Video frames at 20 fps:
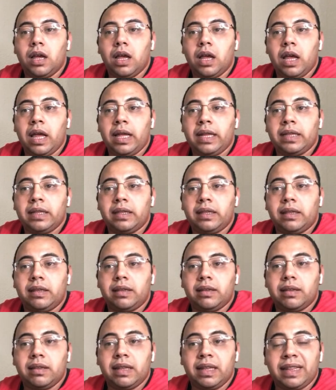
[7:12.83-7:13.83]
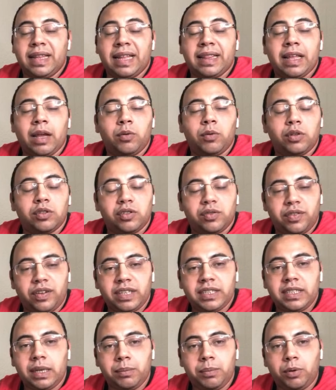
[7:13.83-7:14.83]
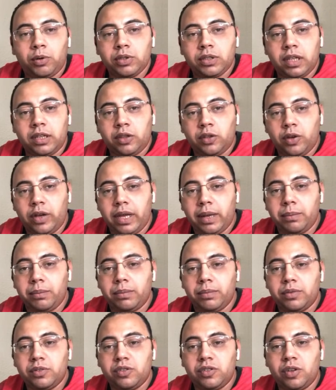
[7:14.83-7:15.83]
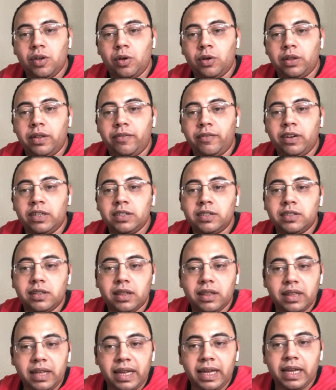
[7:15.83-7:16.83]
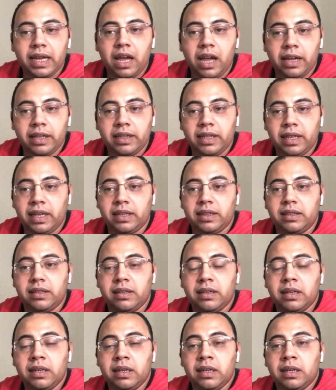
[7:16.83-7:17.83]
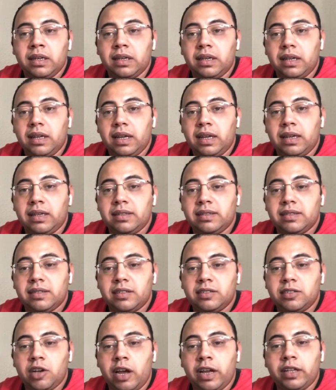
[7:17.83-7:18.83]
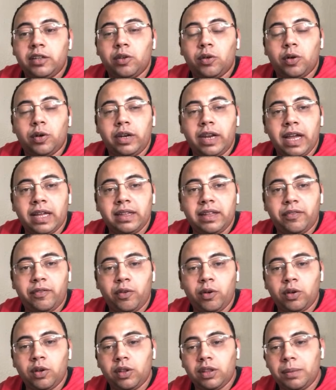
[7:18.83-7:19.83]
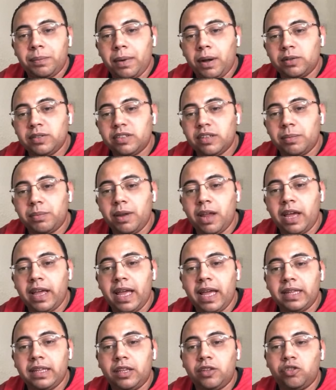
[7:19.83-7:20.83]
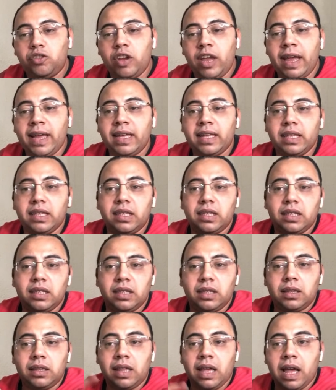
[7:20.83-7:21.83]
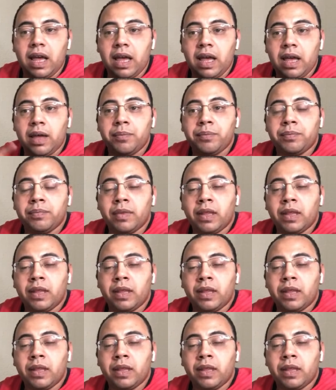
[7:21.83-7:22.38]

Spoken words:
And the data was very important to him. So the first thing I did is trying to connect the phone on the power supply and check the